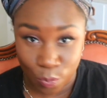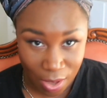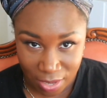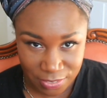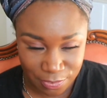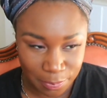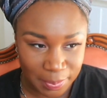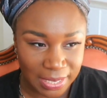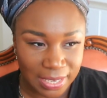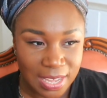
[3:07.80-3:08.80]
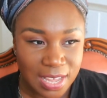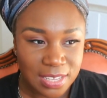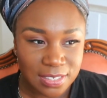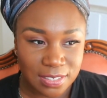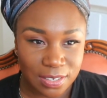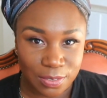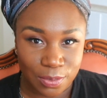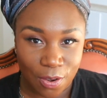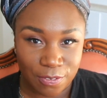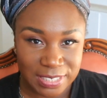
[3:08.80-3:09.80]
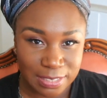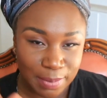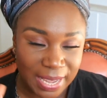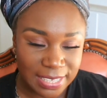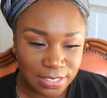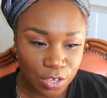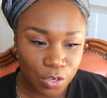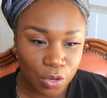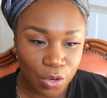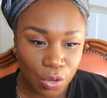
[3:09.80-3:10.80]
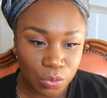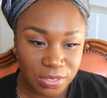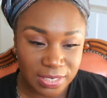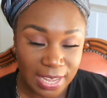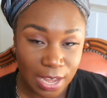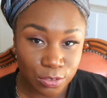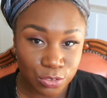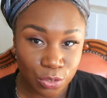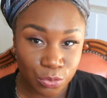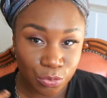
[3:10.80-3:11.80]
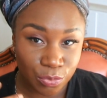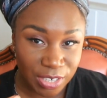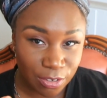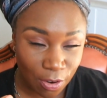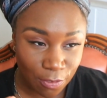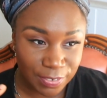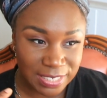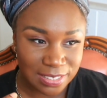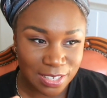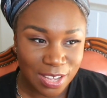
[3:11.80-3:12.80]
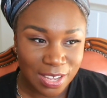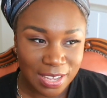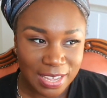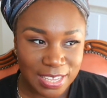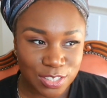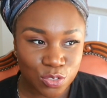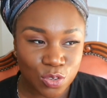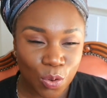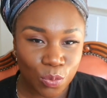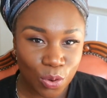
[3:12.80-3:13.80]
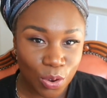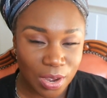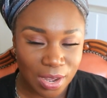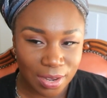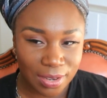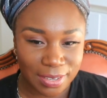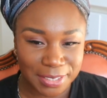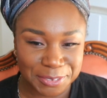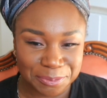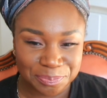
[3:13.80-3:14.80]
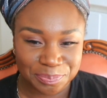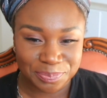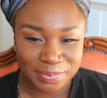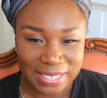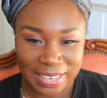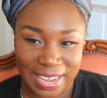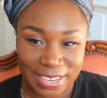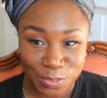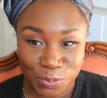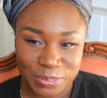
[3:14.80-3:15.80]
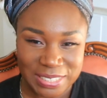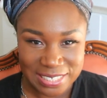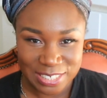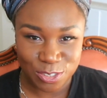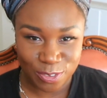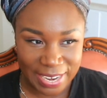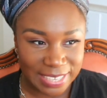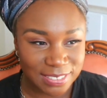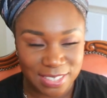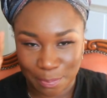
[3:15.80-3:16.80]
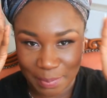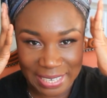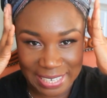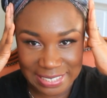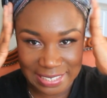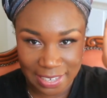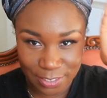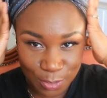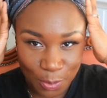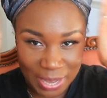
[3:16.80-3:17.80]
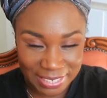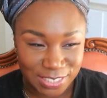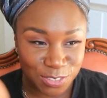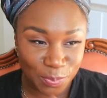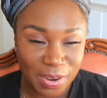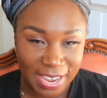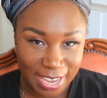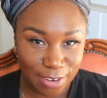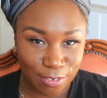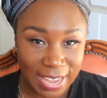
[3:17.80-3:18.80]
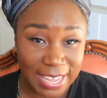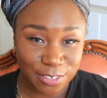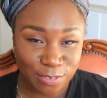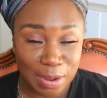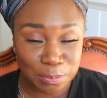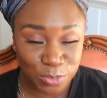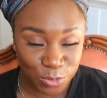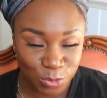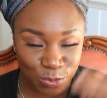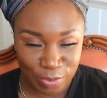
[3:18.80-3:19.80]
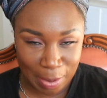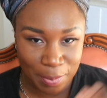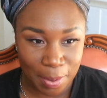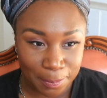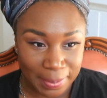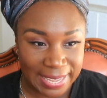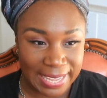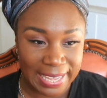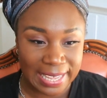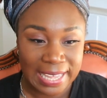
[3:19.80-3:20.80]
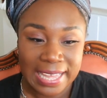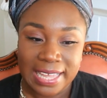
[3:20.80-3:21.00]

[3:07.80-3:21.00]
works for me. So obviously my hair's a lot older now, so the regrowth it's no longer like, oh, this is great. To me, it's like, no, I need to wear a head wrap to wrap up my hair.